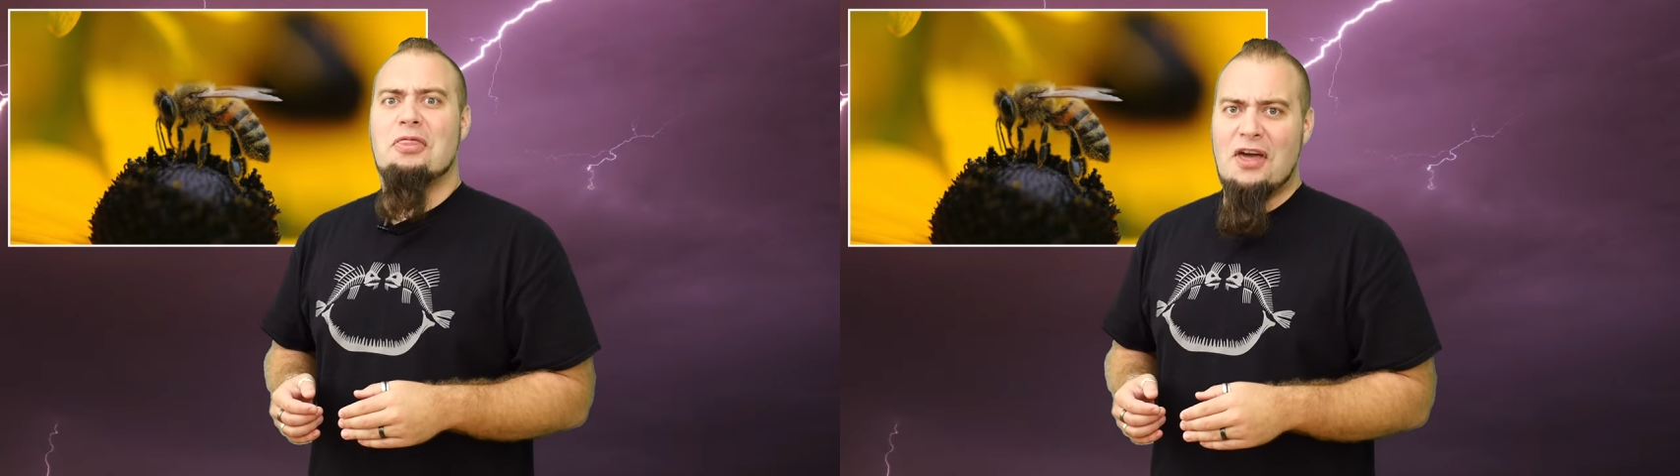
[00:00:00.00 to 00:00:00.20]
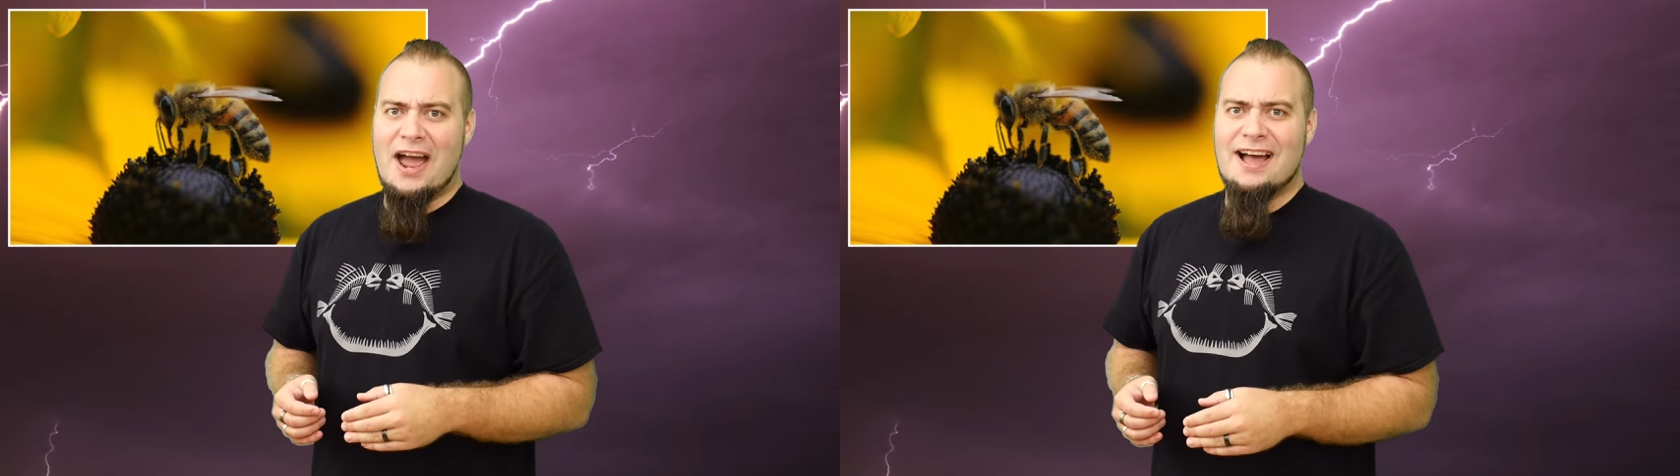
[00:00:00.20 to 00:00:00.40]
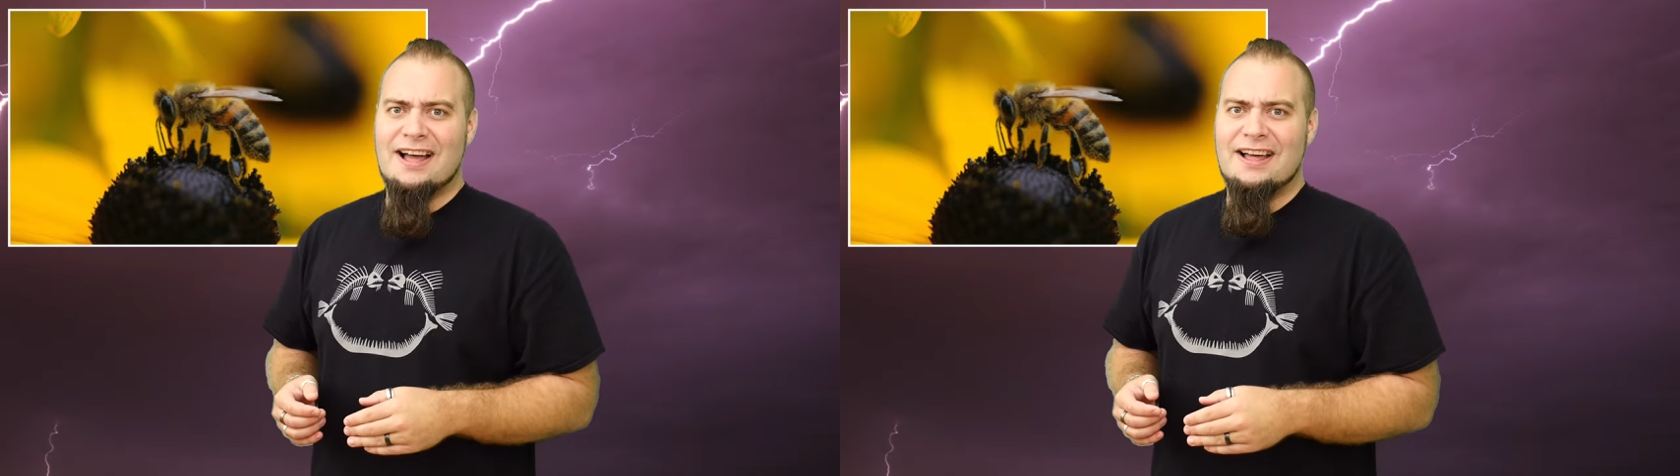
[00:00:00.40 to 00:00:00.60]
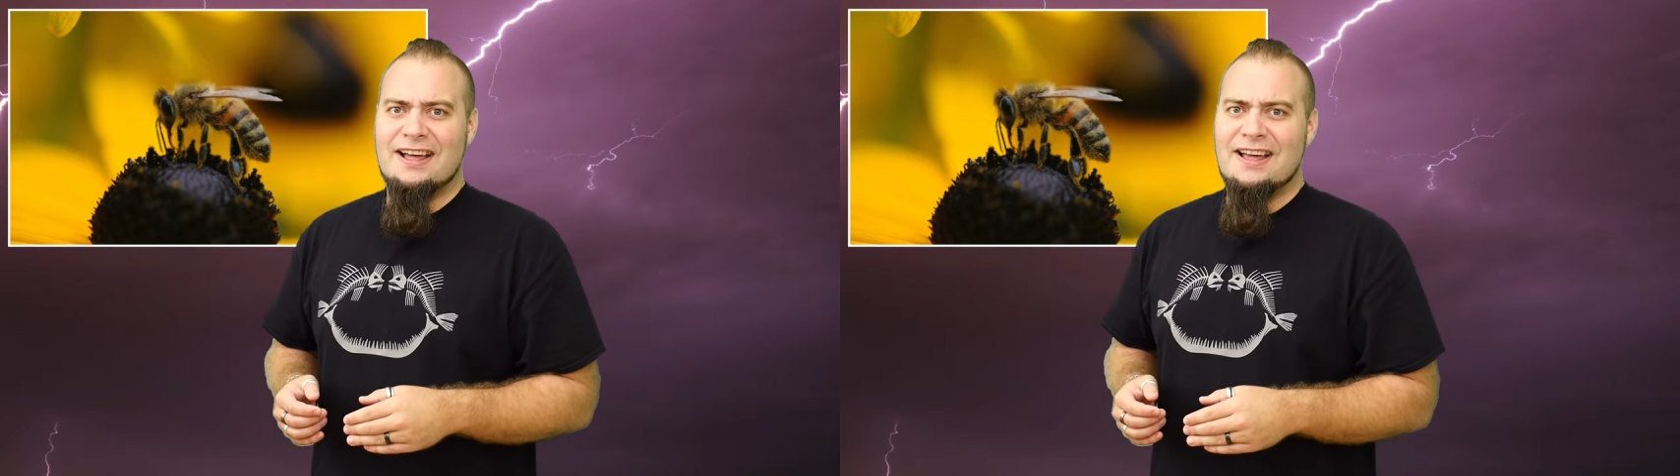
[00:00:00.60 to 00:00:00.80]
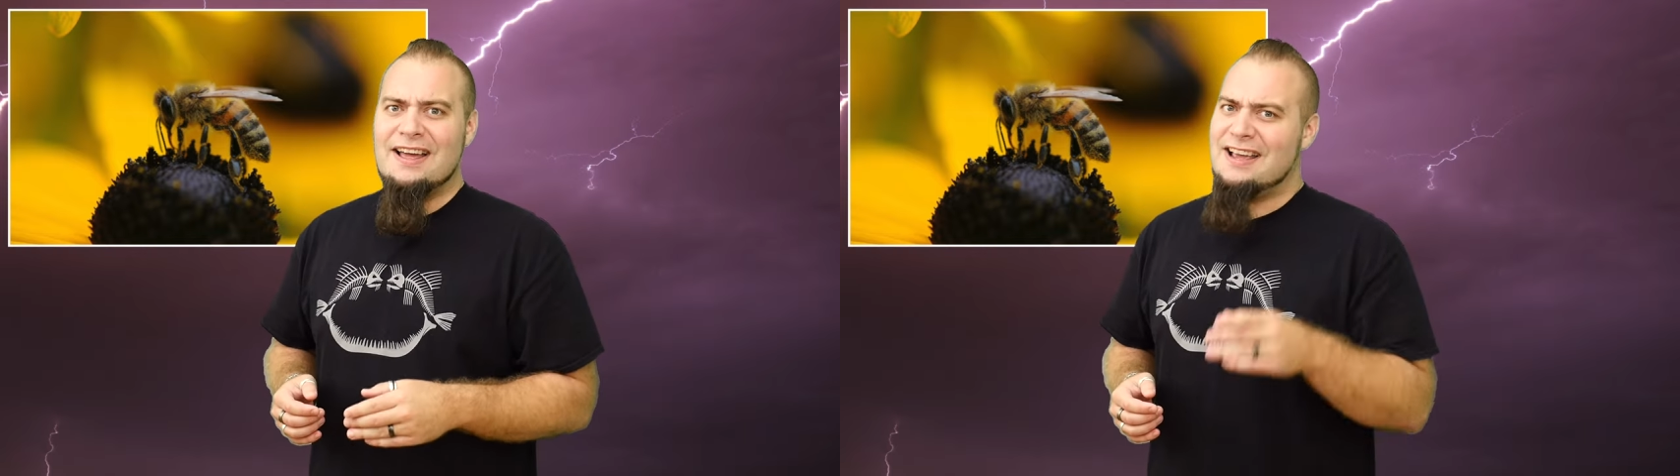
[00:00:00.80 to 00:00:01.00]
that
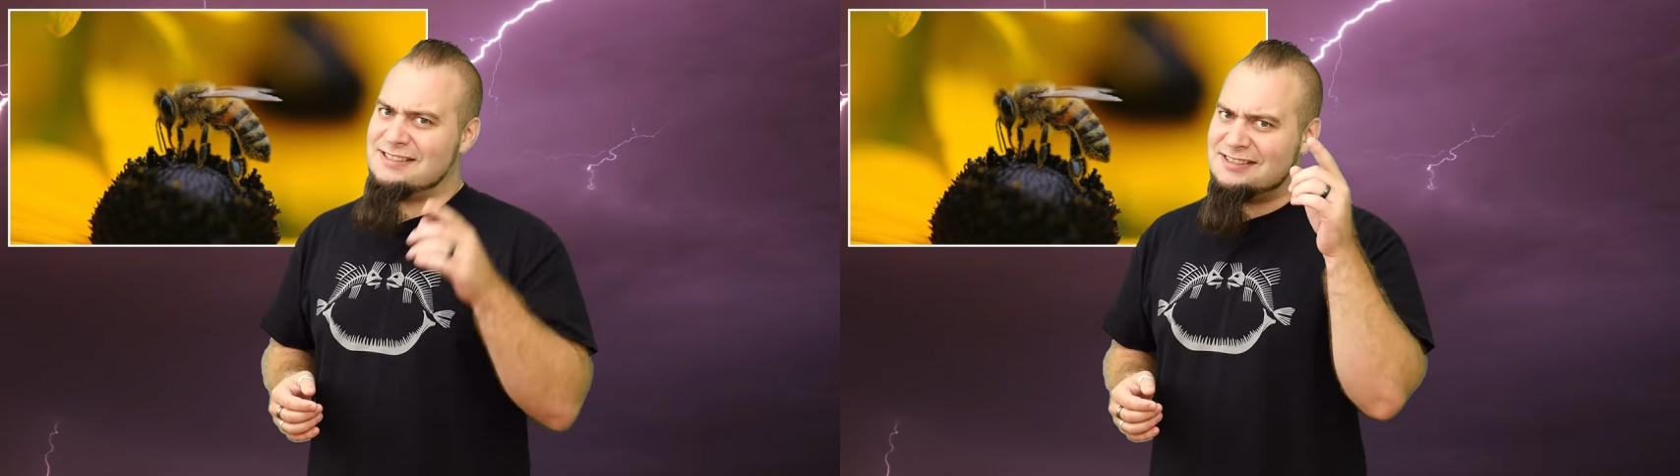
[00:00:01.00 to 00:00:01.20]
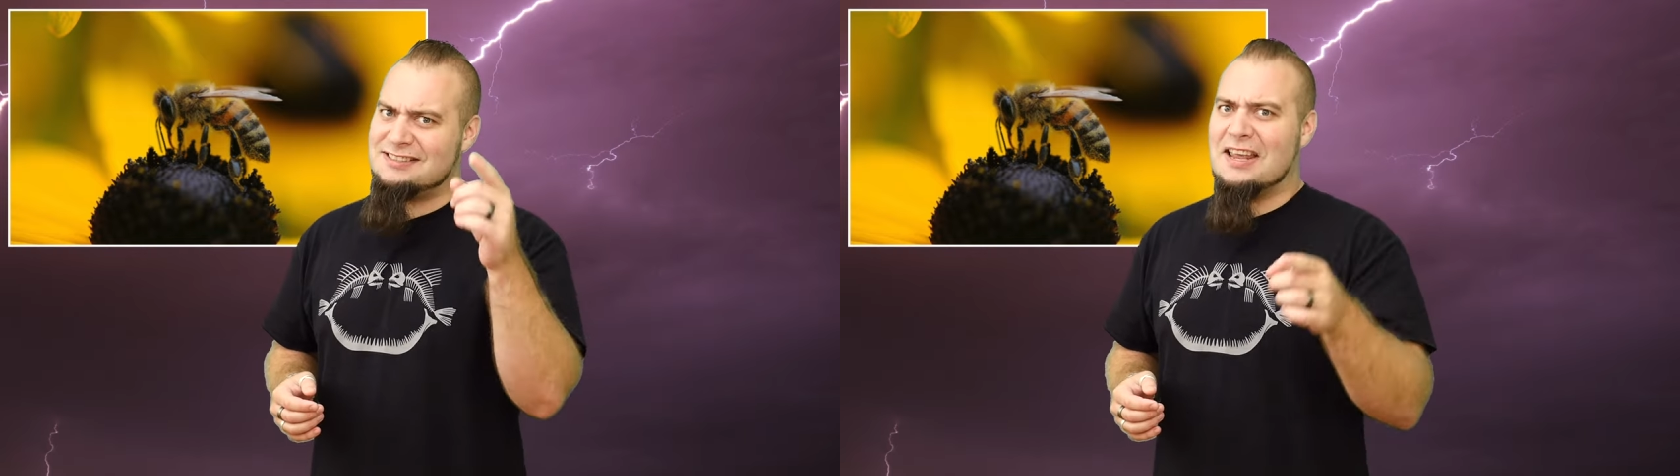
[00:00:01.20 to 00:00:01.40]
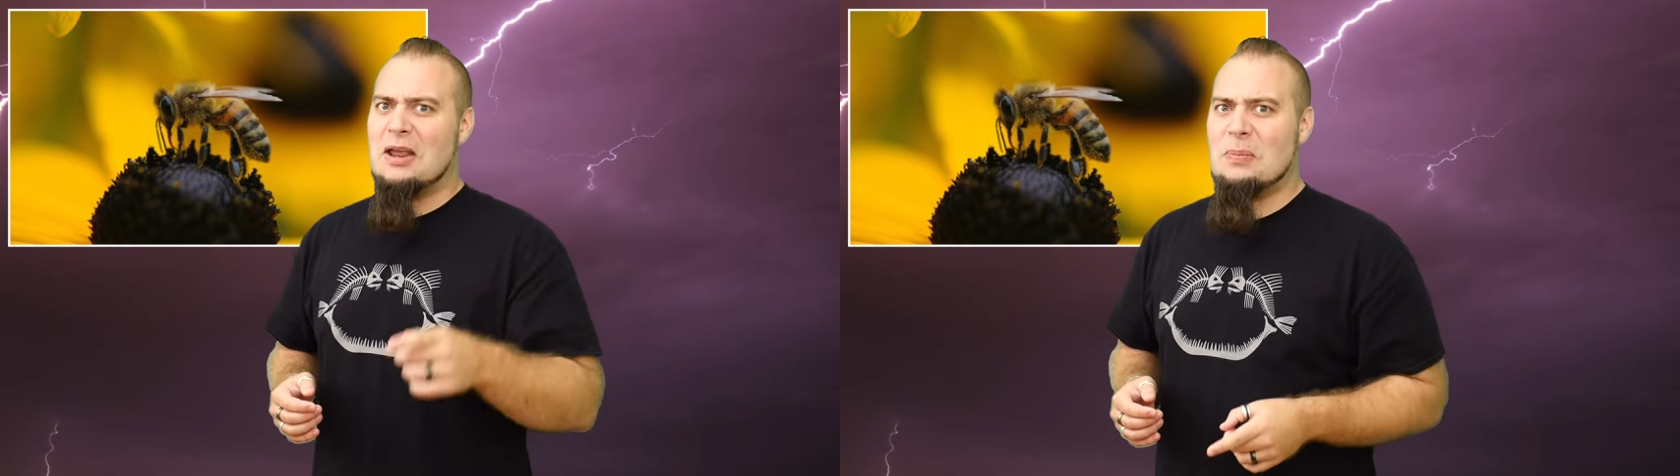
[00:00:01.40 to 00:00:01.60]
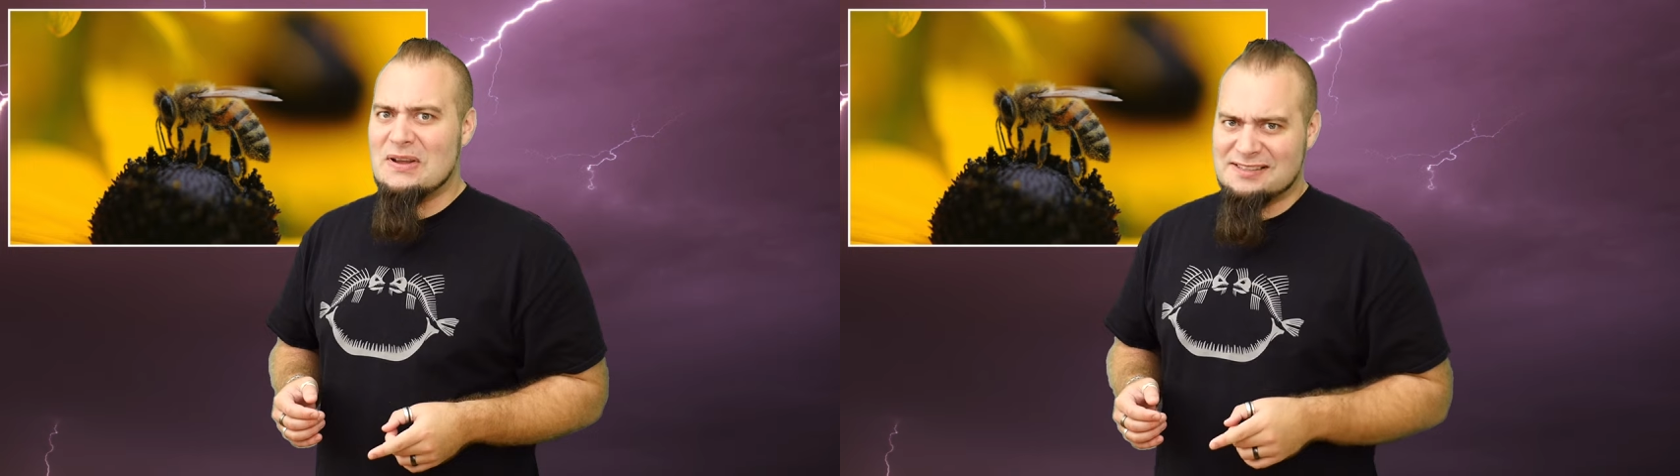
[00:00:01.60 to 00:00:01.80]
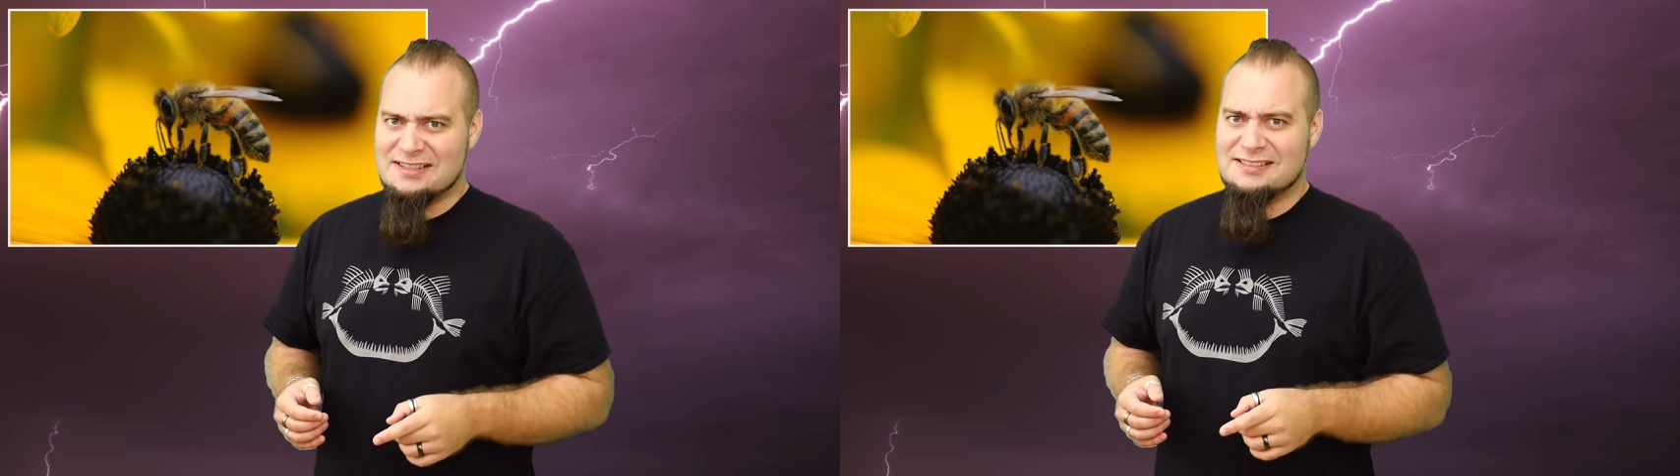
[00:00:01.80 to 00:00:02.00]
is a sticky
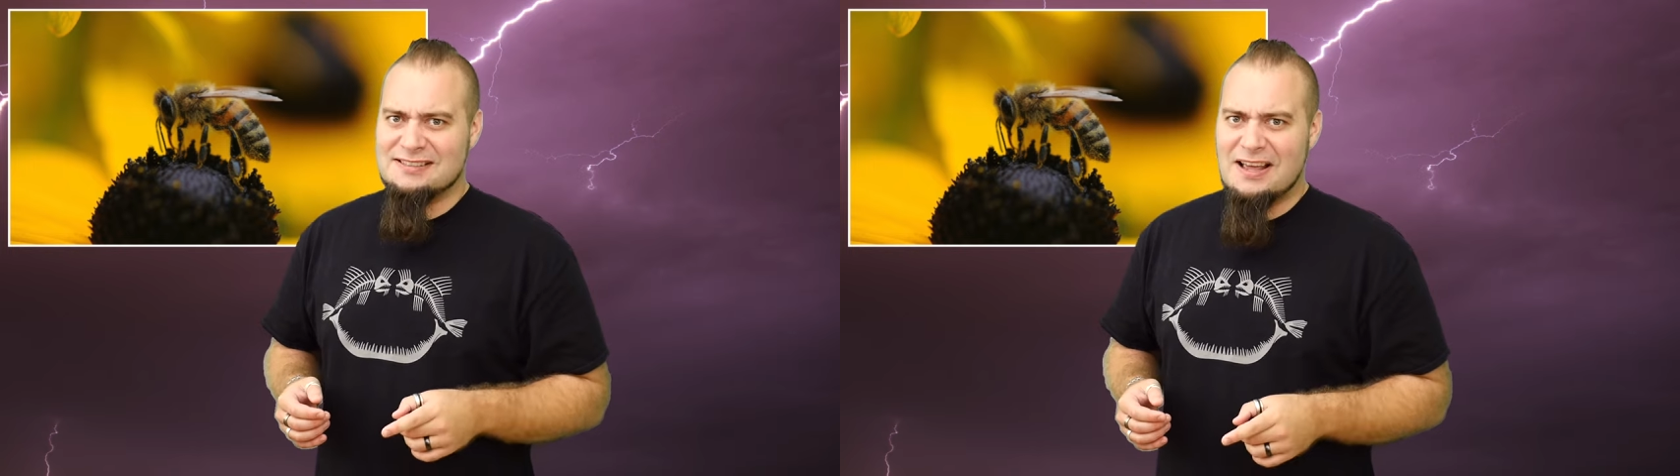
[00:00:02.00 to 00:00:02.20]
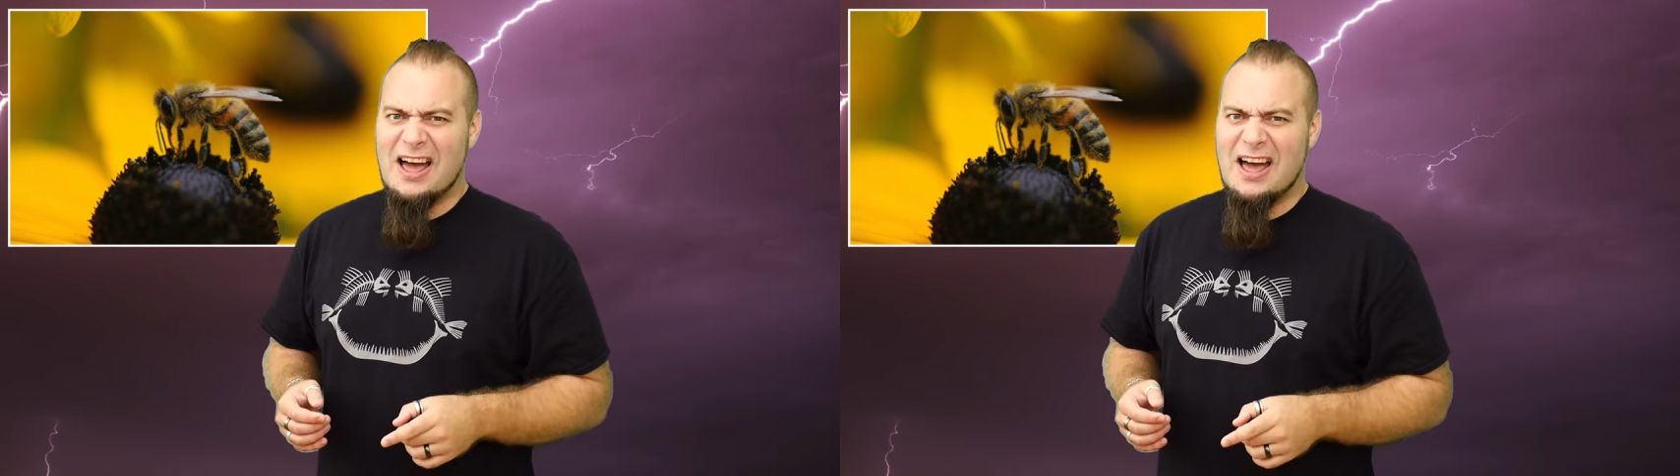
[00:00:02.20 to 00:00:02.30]
business,